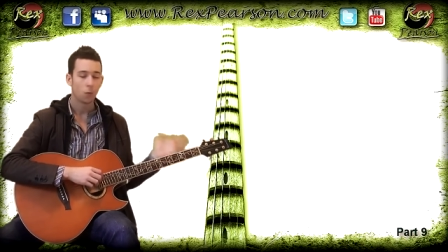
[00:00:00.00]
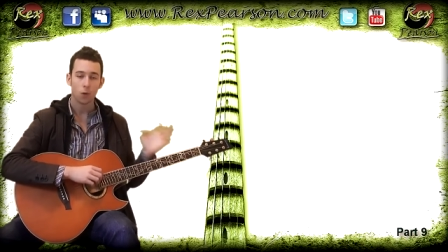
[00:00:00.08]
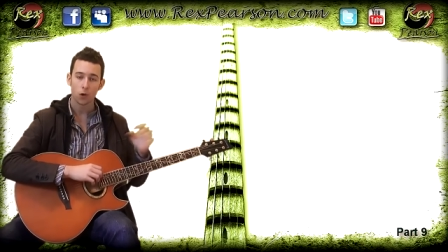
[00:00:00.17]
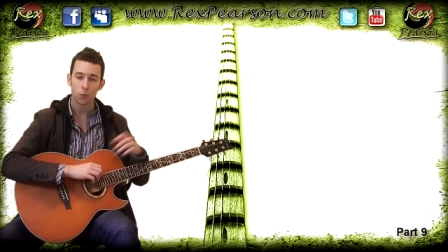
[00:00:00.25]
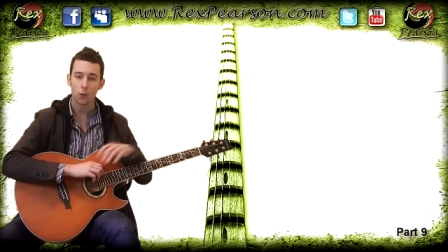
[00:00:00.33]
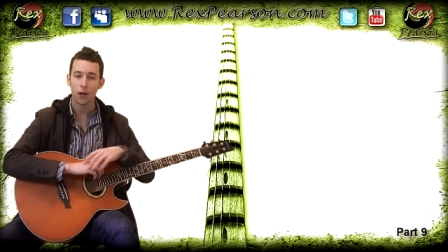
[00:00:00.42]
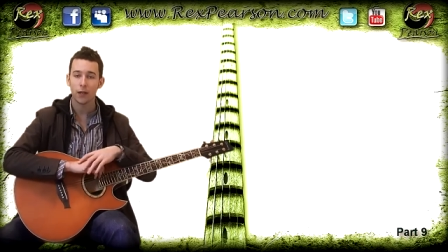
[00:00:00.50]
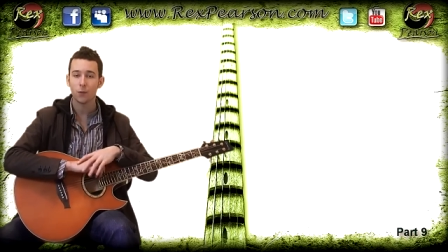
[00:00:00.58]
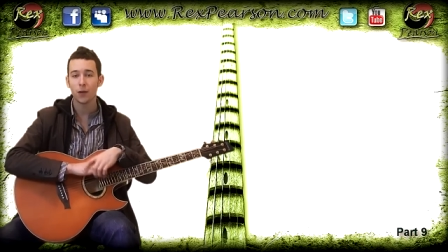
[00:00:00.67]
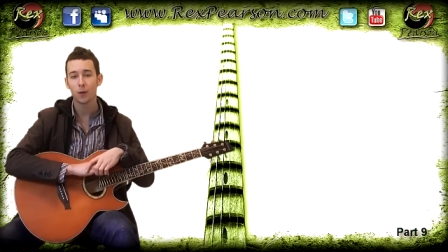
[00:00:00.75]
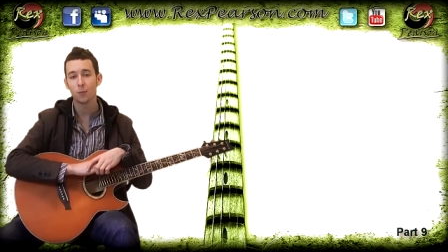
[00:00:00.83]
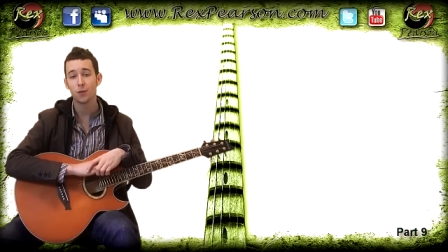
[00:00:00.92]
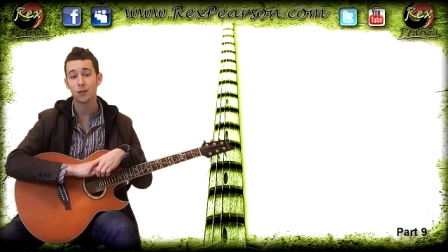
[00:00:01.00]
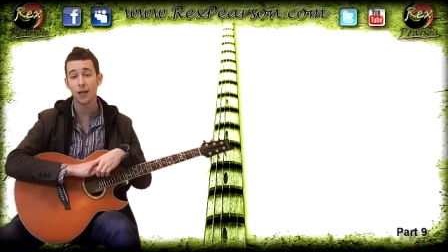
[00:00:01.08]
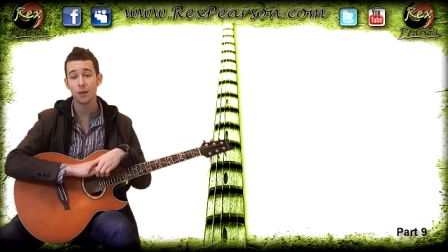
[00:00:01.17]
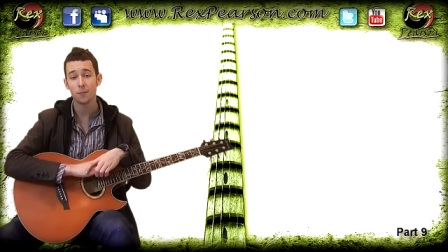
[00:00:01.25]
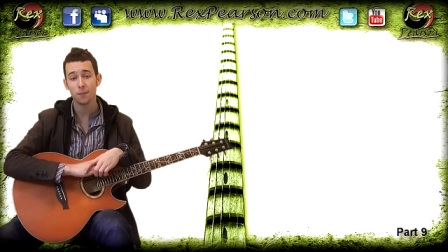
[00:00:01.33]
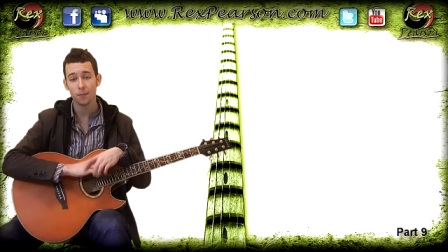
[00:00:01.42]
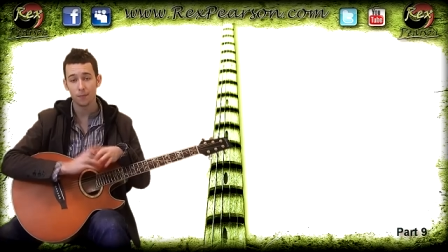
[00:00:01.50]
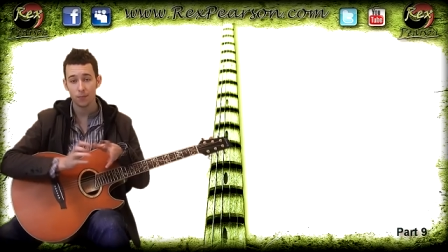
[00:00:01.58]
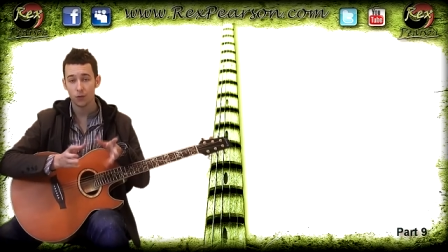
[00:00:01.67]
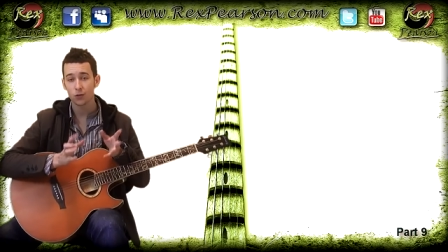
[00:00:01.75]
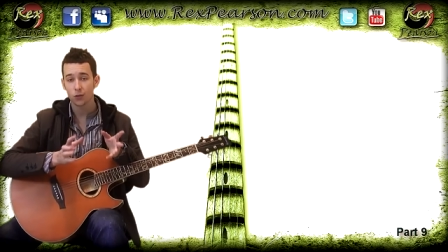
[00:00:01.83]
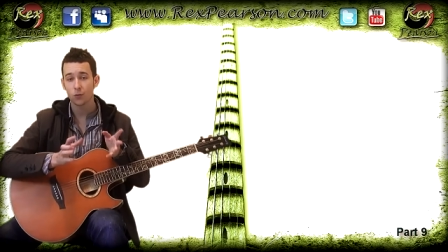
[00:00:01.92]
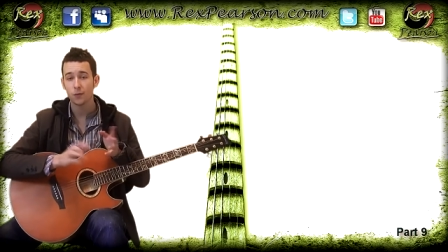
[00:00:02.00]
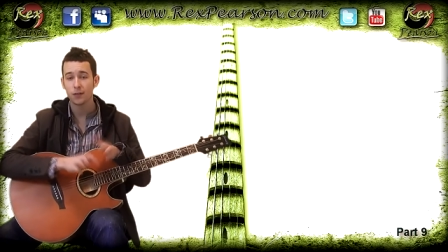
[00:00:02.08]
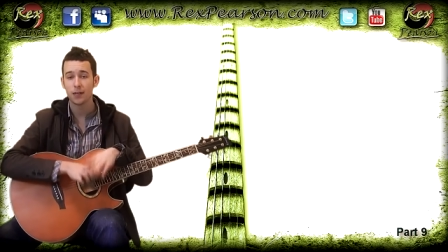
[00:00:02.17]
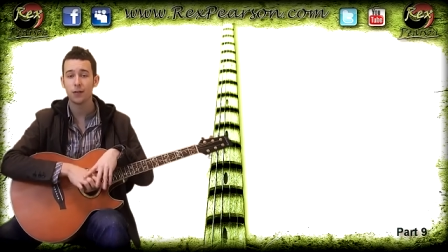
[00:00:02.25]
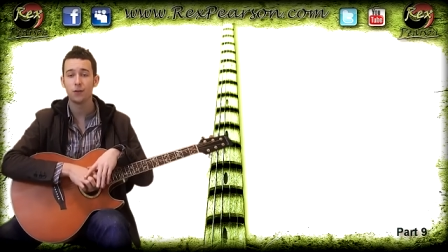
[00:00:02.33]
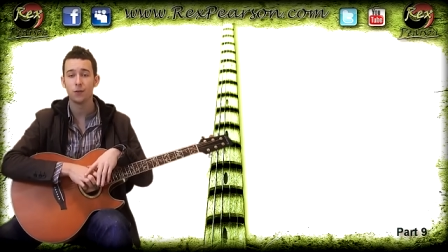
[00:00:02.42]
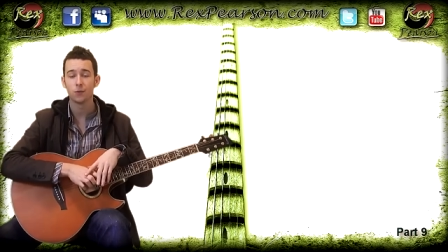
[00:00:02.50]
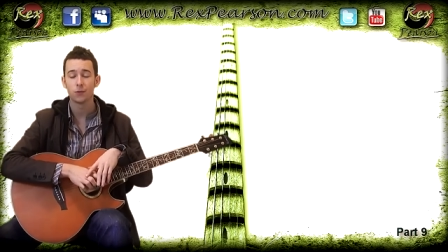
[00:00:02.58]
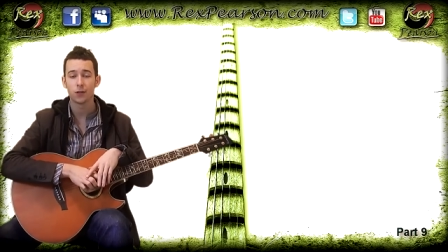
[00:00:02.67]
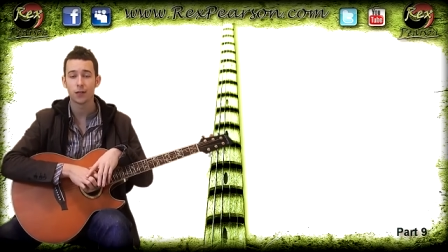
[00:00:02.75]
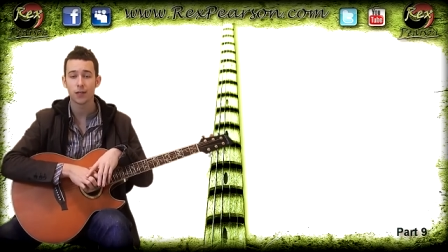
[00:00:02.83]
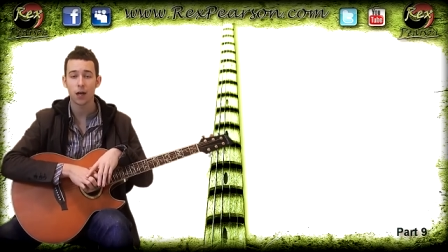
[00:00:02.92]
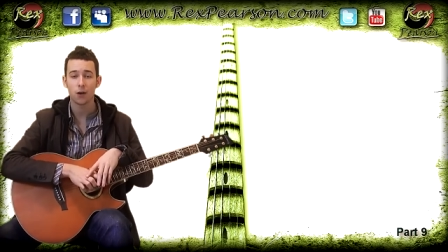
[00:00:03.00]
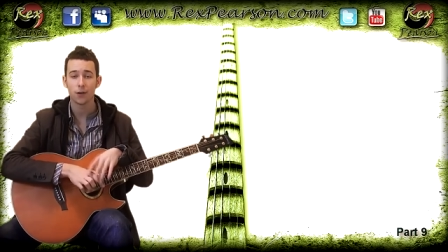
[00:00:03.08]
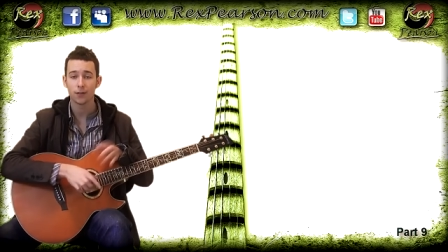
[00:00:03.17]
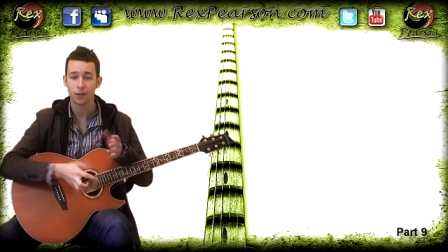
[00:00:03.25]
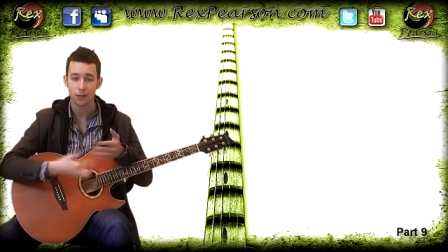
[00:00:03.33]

One way that we can present musical material to guitarists,